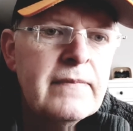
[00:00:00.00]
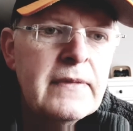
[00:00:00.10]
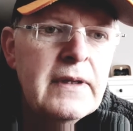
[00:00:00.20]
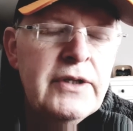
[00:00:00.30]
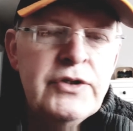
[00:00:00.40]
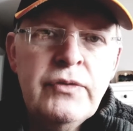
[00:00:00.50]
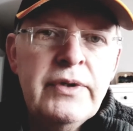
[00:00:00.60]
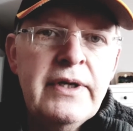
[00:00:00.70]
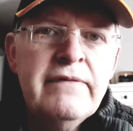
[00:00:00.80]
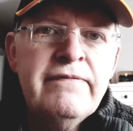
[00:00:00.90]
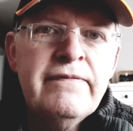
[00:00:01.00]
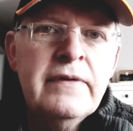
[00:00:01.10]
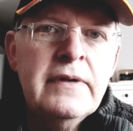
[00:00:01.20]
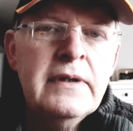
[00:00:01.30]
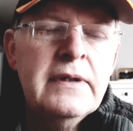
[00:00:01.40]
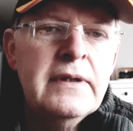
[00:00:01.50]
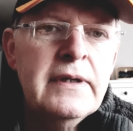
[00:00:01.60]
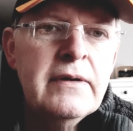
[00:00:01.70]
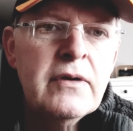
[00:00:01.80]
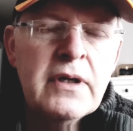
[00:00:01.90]
intuitive
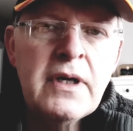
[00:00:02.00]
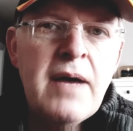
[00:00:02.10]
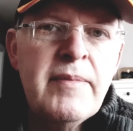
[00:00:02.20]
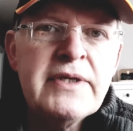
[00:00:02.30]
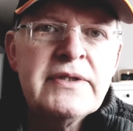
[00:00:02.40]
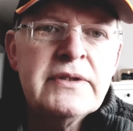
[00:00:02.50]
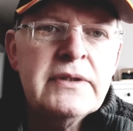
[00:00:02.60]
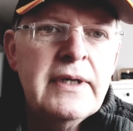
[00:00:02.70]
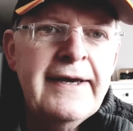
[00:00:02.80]
ergonomics,